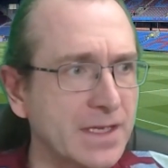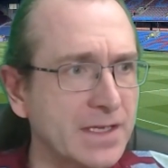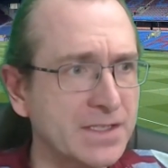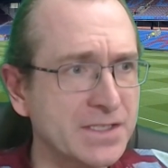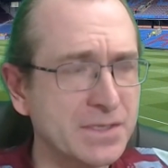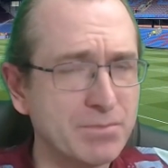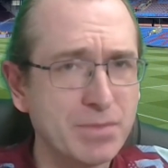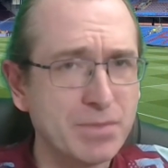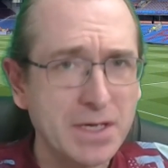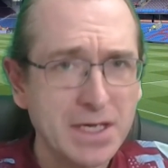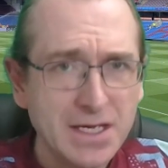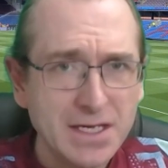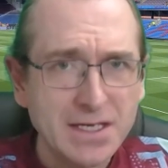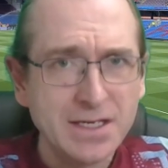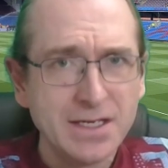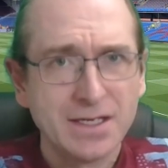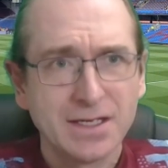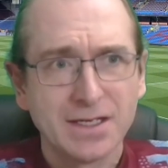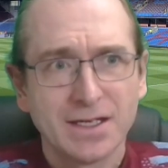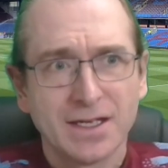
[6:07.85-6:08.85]
To
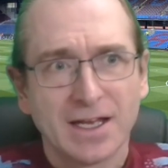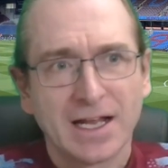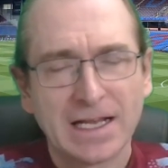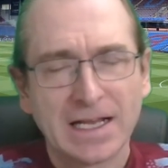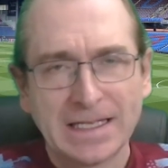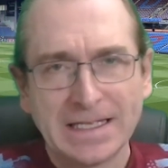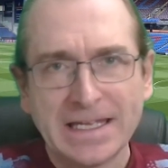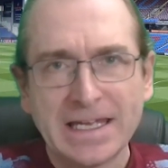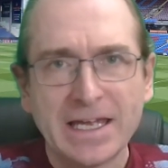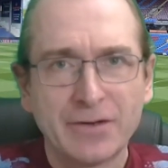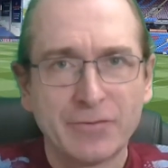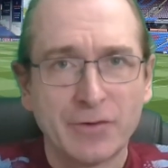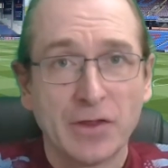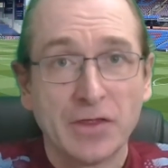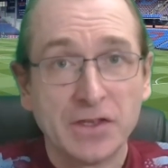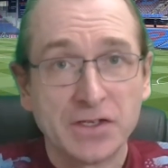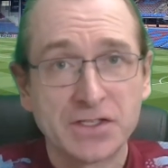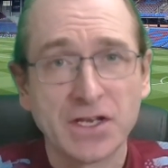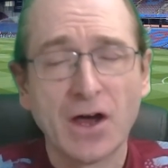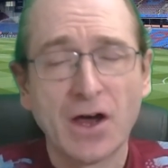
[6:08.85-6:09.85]
be clear at
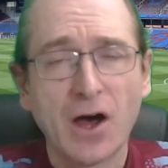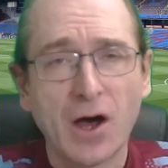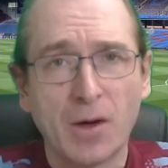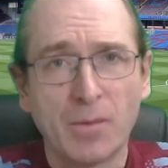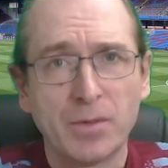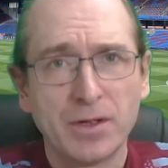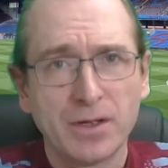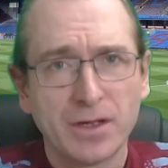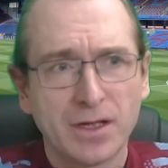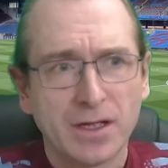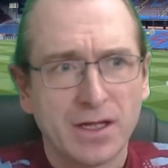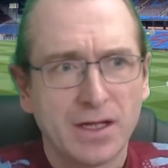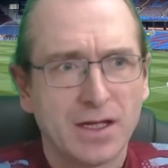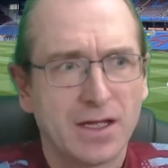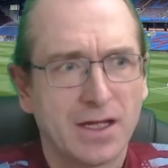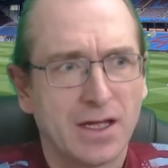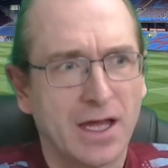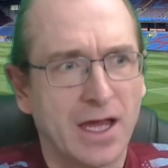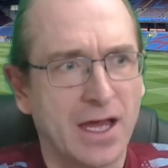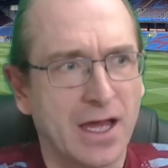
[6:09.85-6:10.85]
the top,
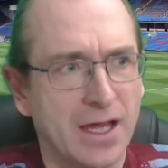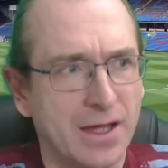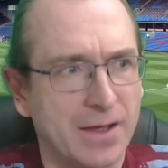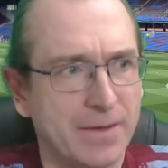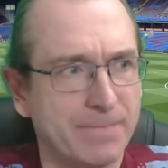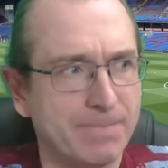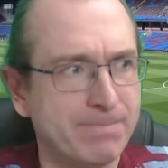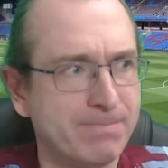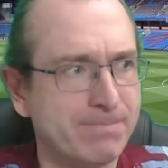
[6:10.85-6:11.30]
I